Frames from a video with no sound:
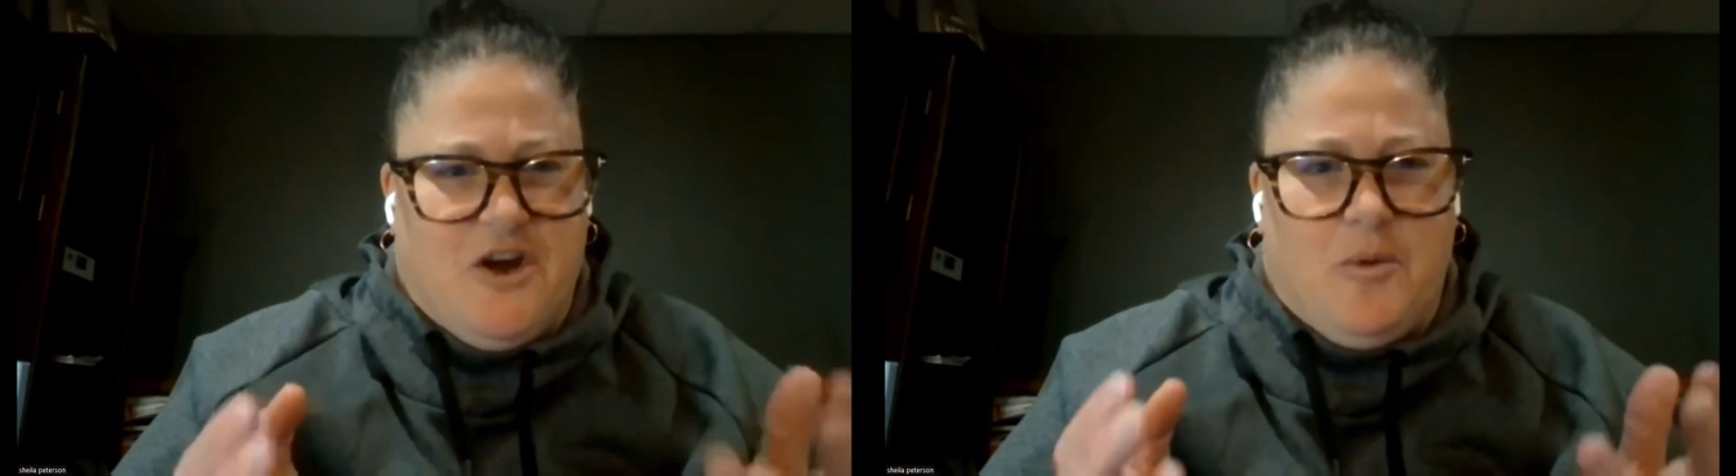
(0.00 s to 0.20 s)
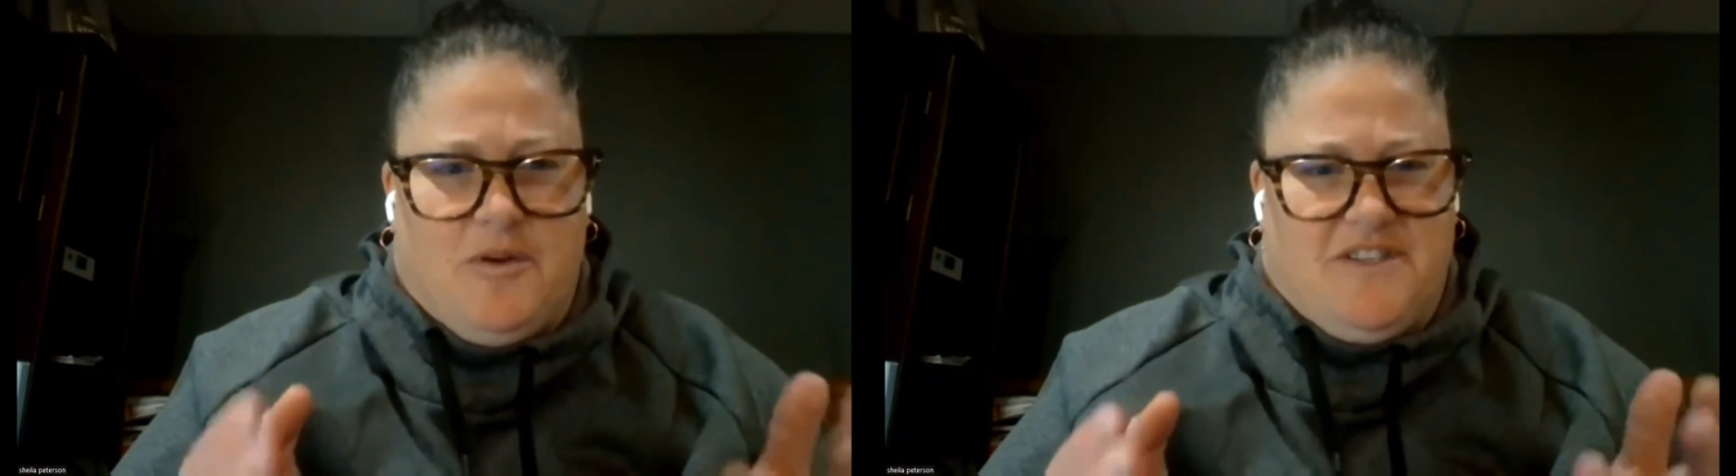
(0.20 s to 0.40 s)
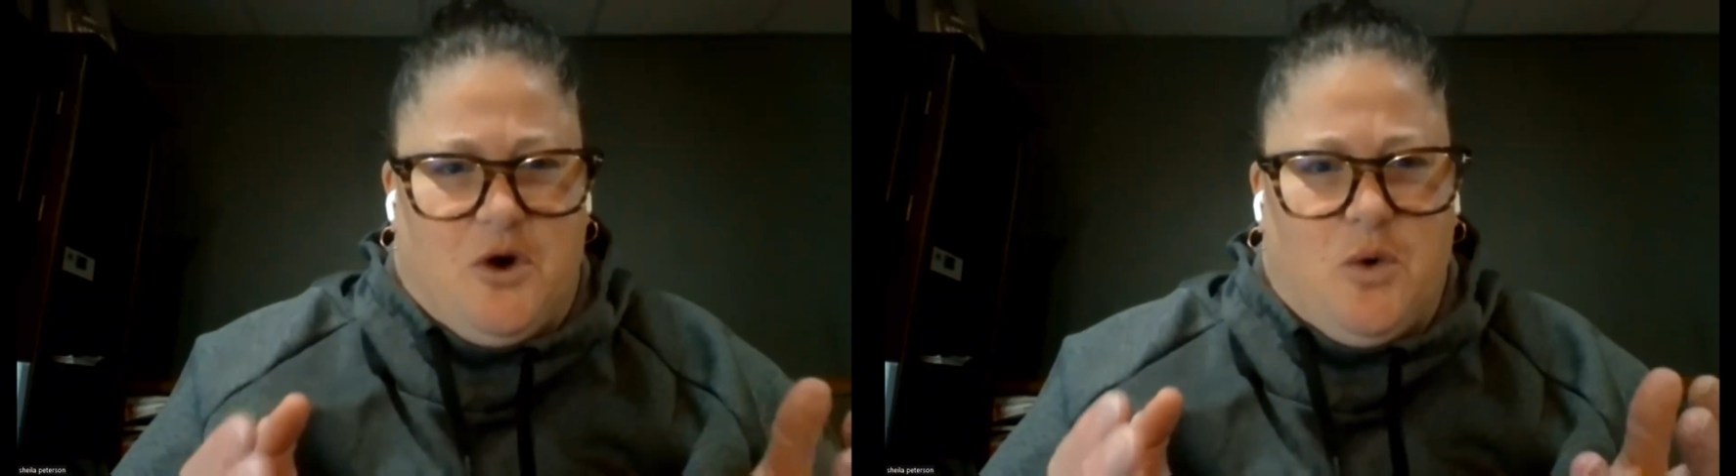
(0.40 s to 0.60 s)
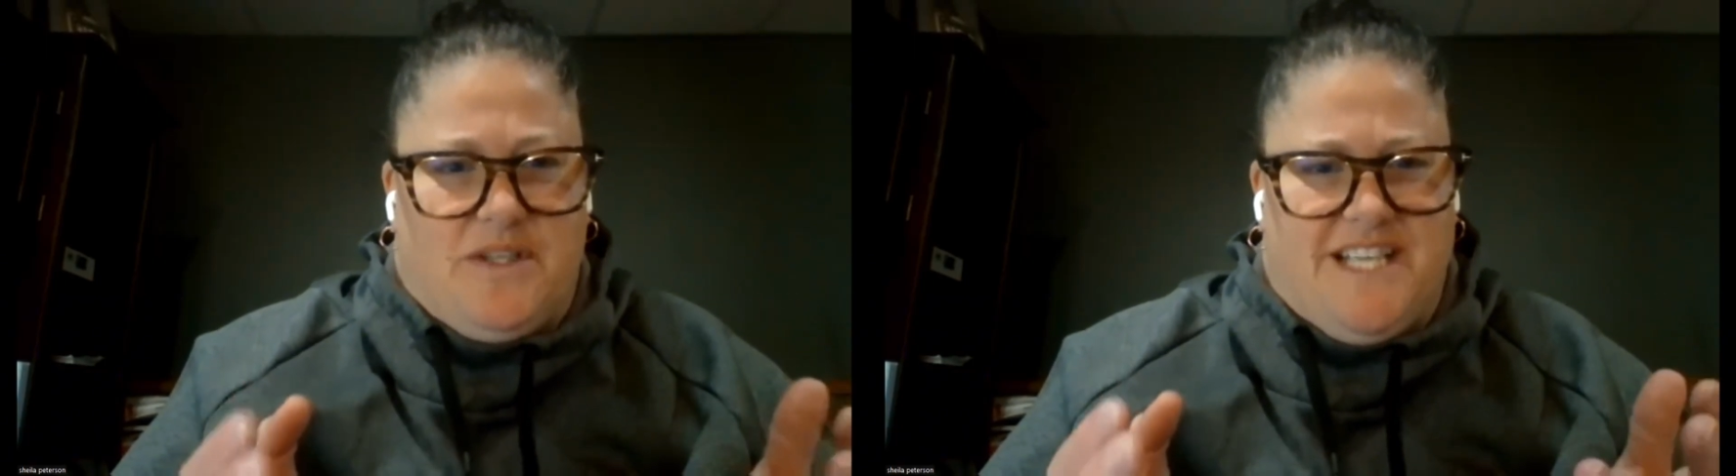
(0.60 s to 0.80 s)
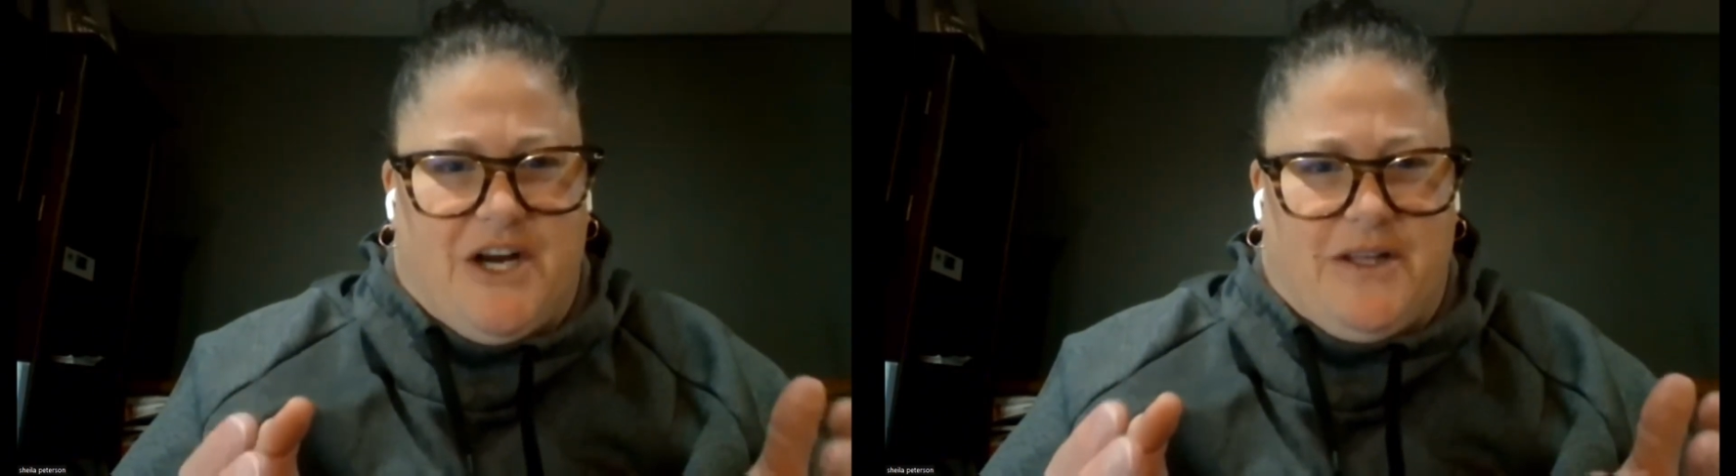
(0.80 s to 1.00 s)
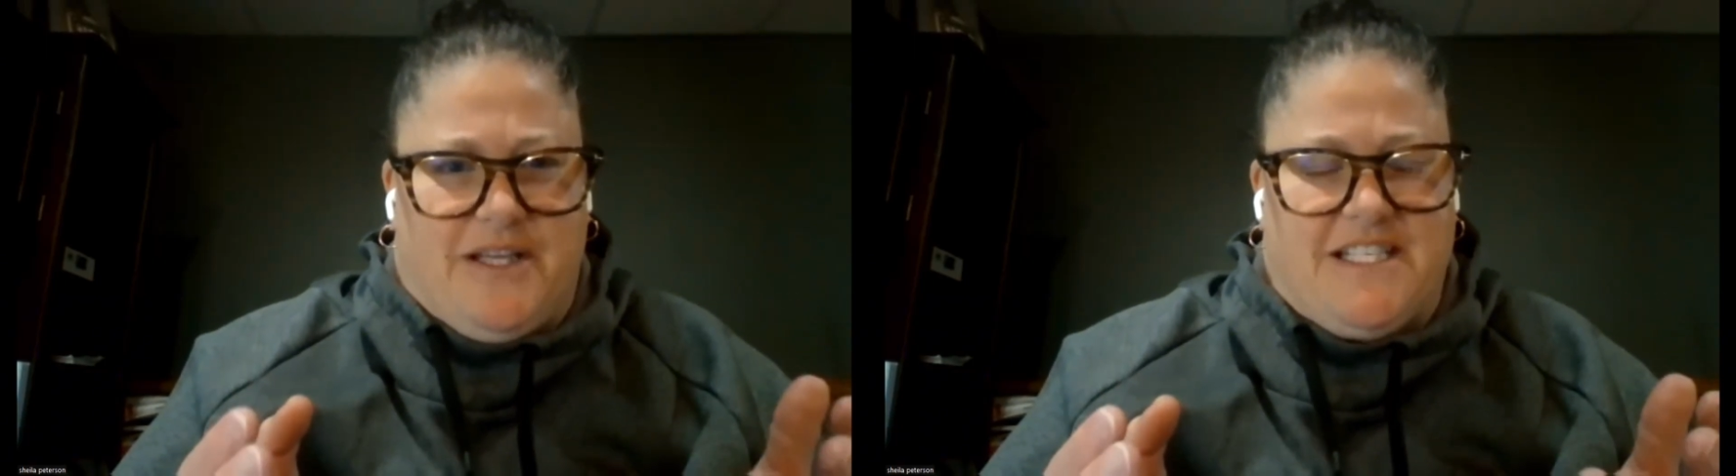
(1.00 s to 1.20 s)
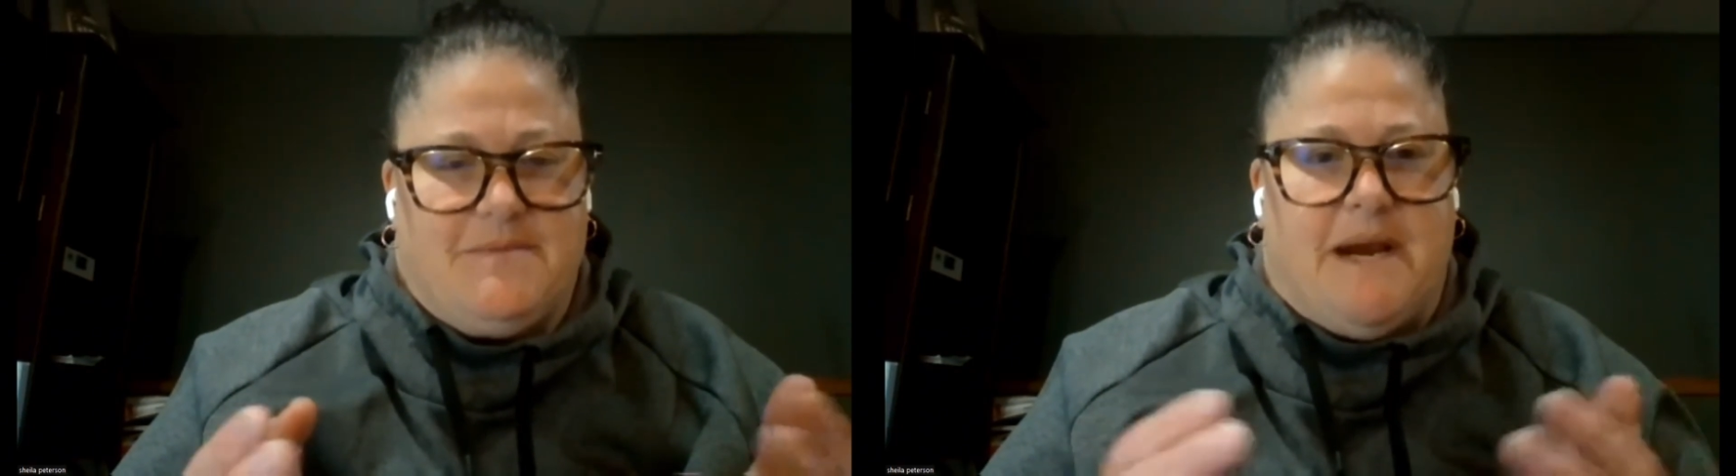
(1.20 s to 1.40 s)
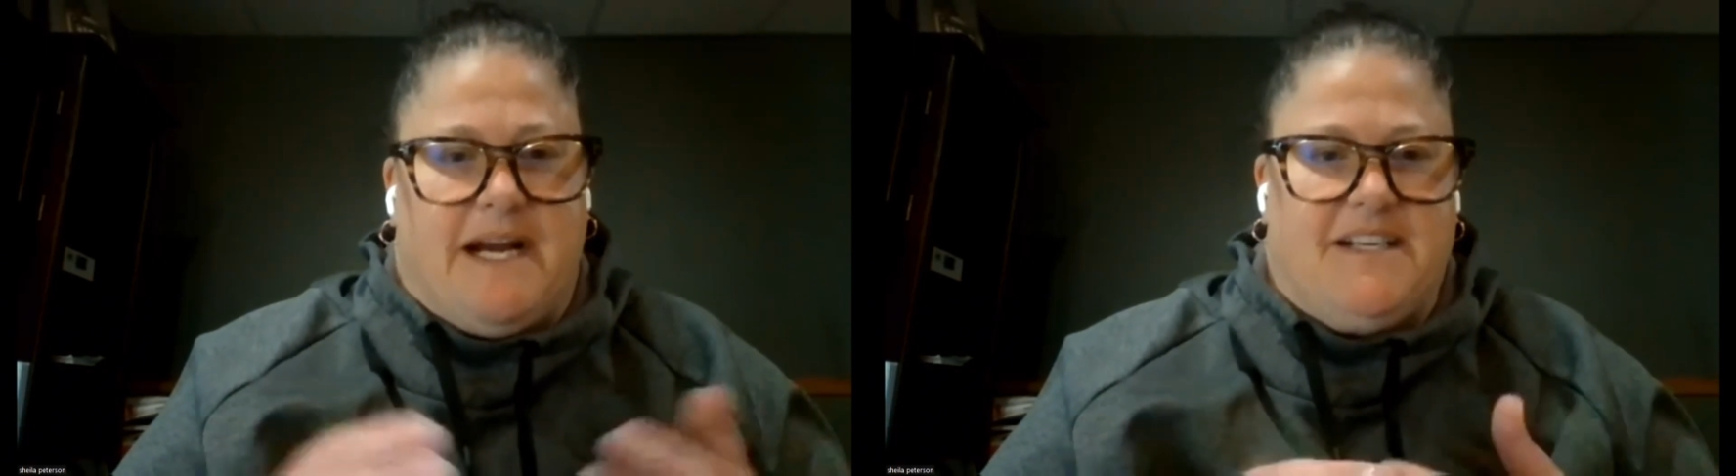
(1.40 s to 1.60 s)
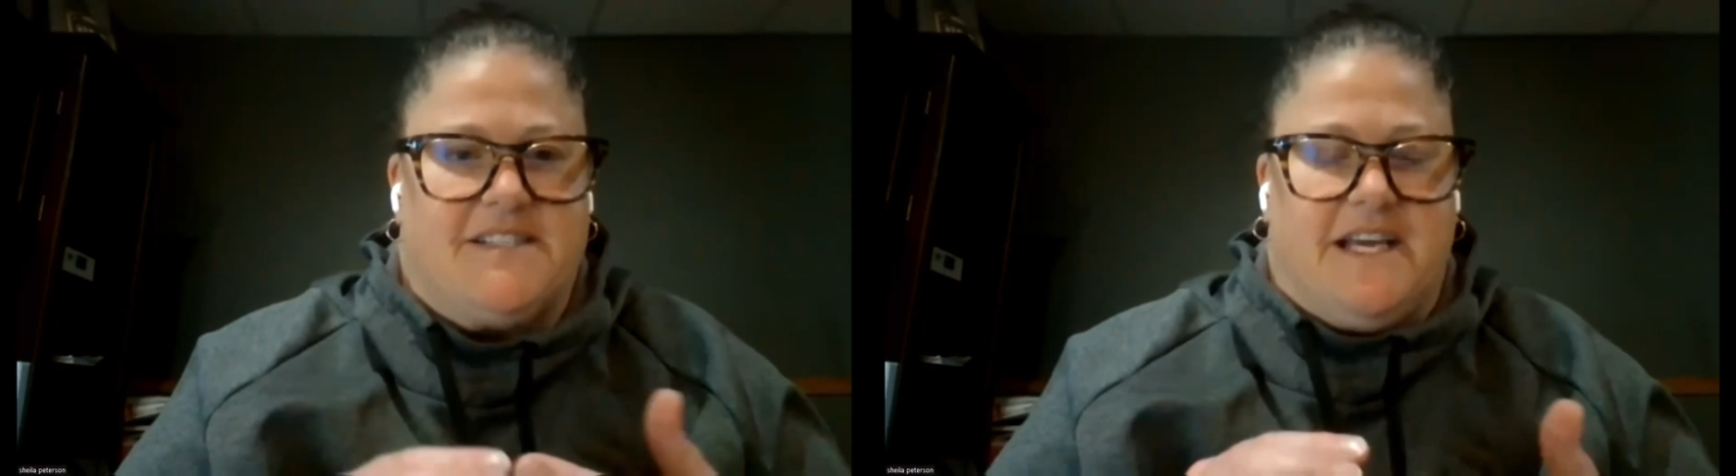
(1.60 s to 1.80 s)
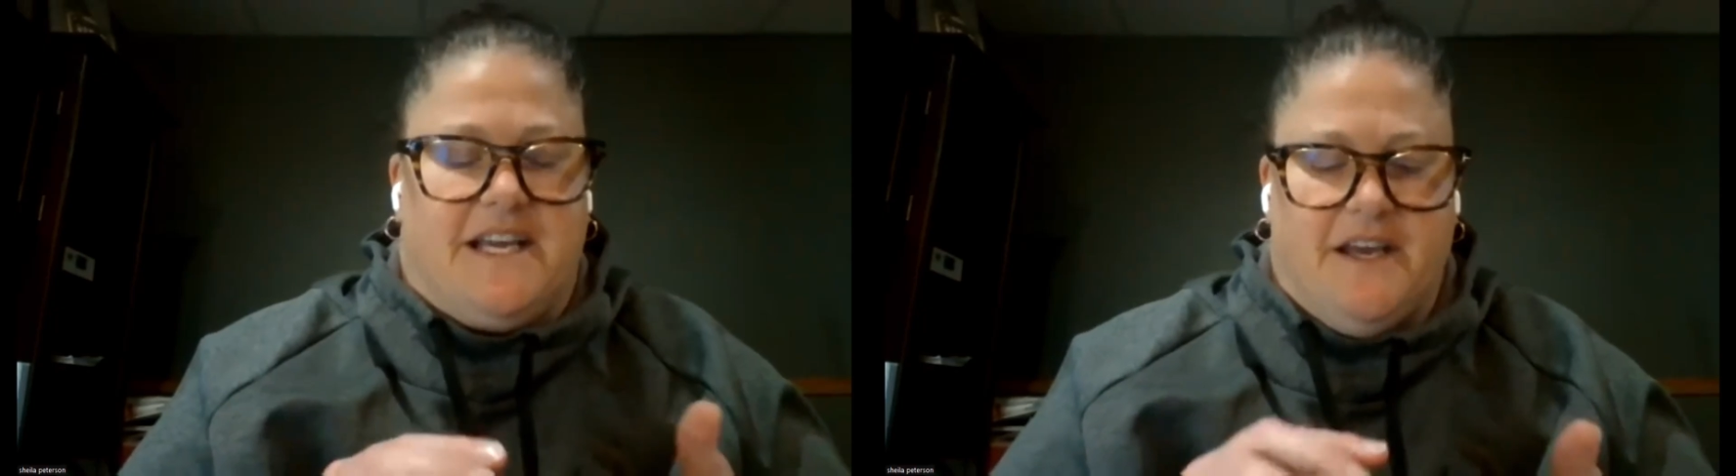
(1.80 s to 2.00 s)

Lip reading: I think almost the whole entire list, minus